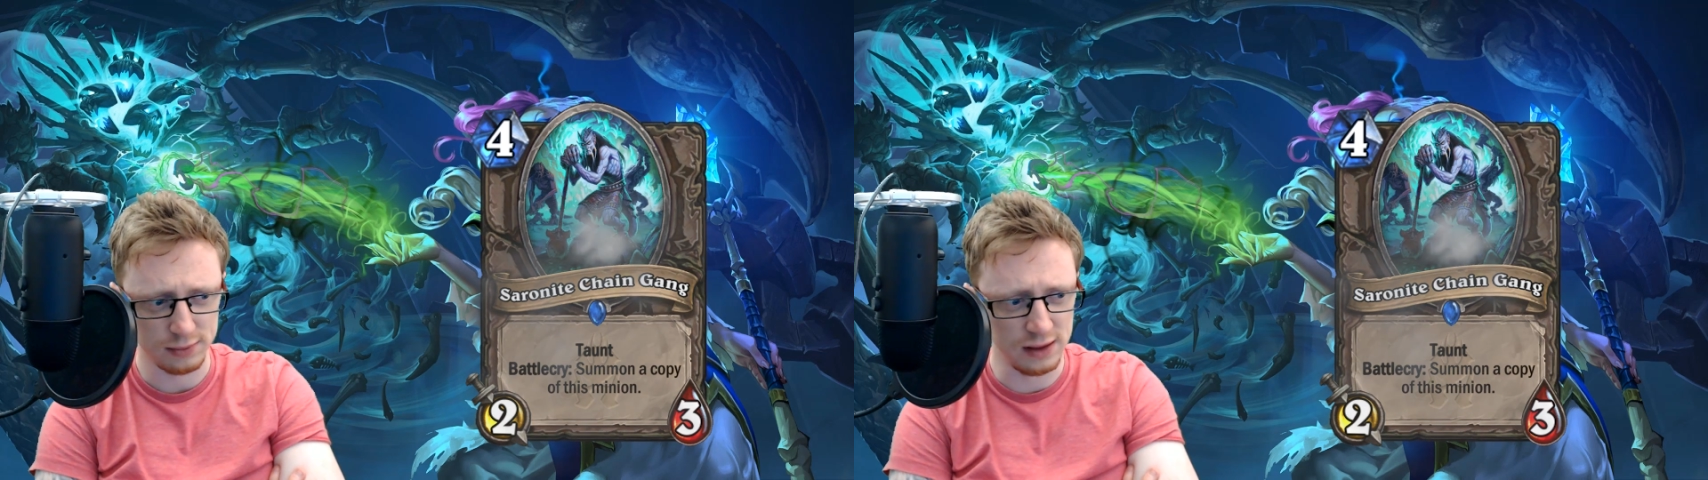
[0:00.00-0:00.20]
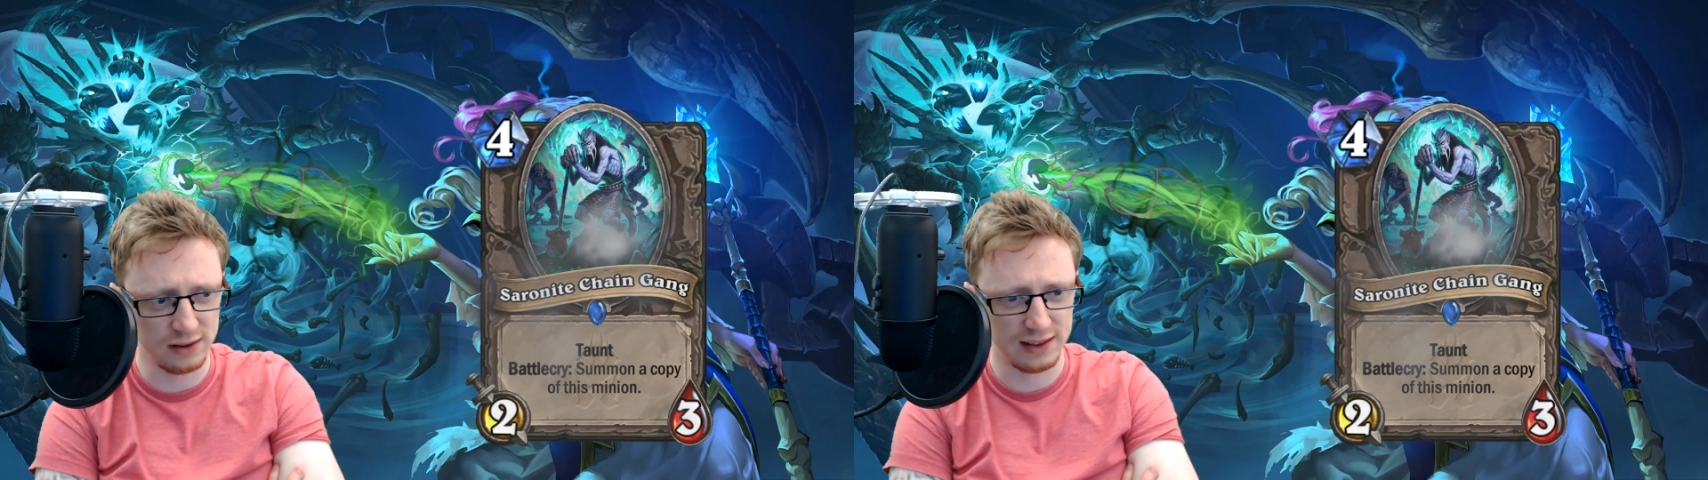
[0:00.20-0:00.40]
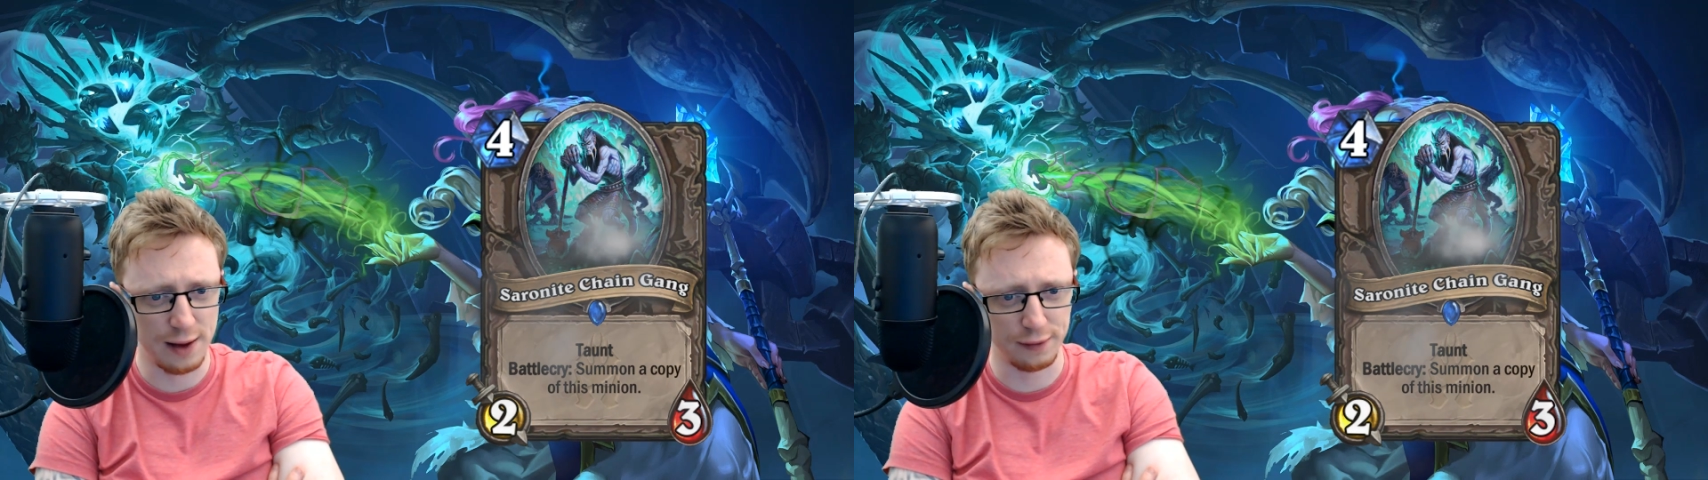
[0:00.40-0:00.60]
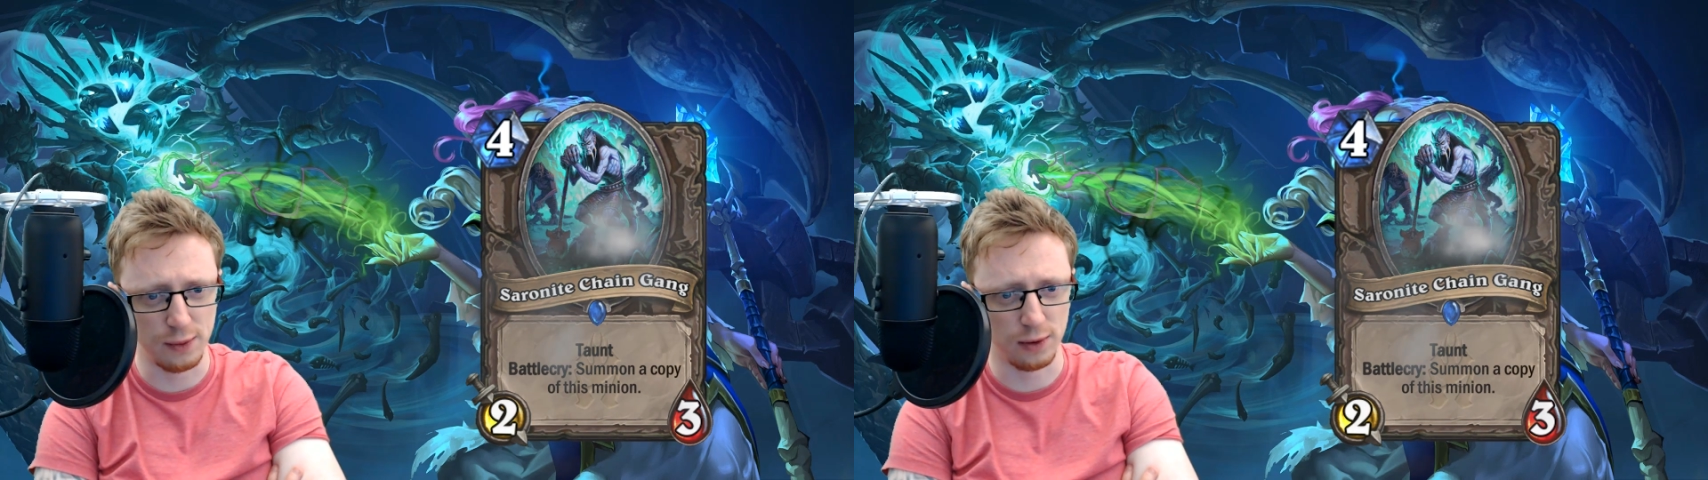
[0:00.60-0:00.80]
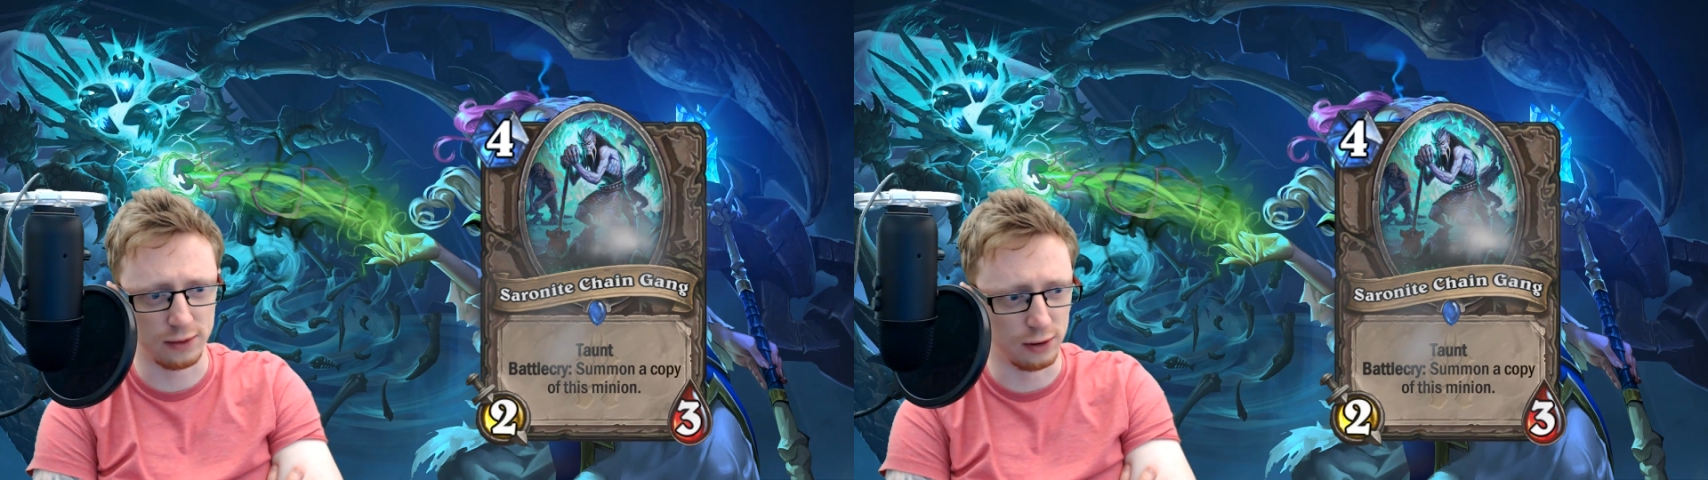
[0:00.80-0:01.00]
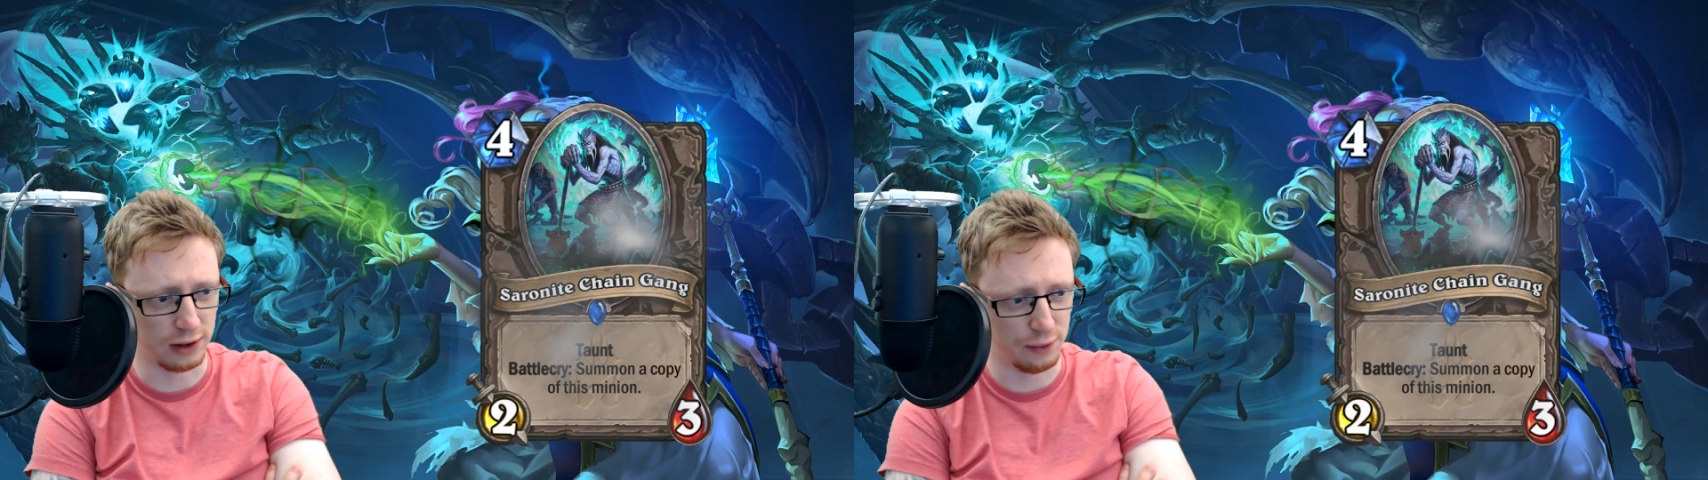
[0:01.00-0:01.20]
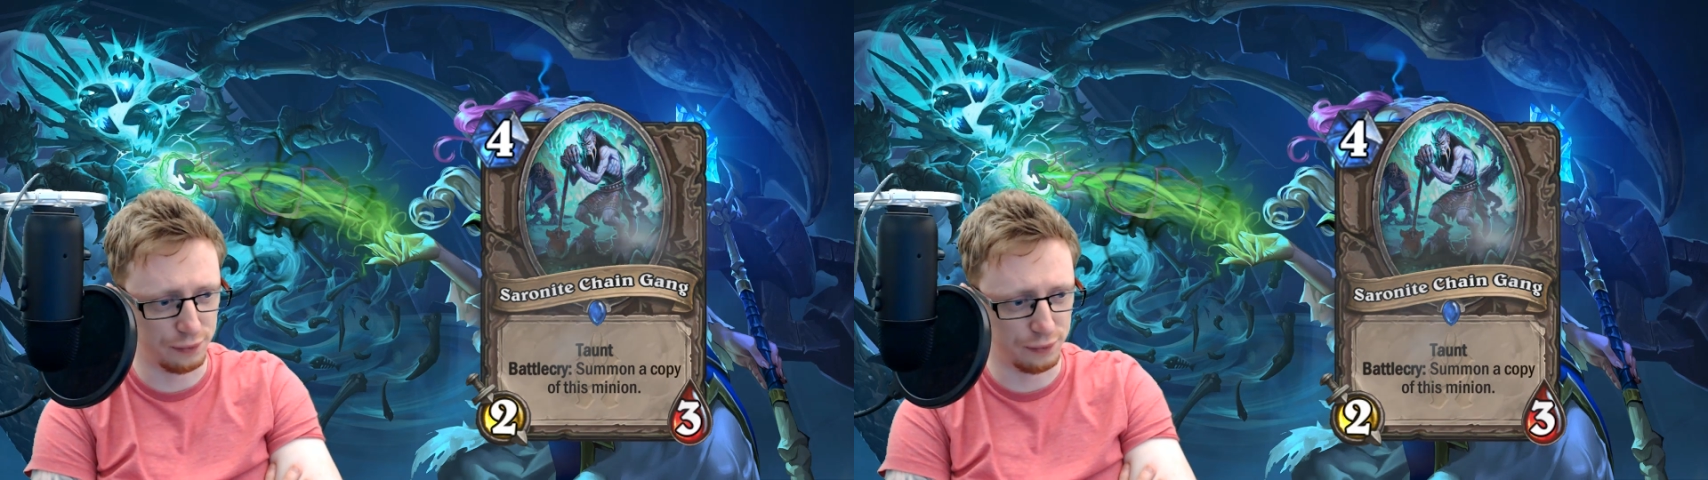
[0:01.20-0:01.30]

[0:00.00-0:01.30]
is definitely one to look out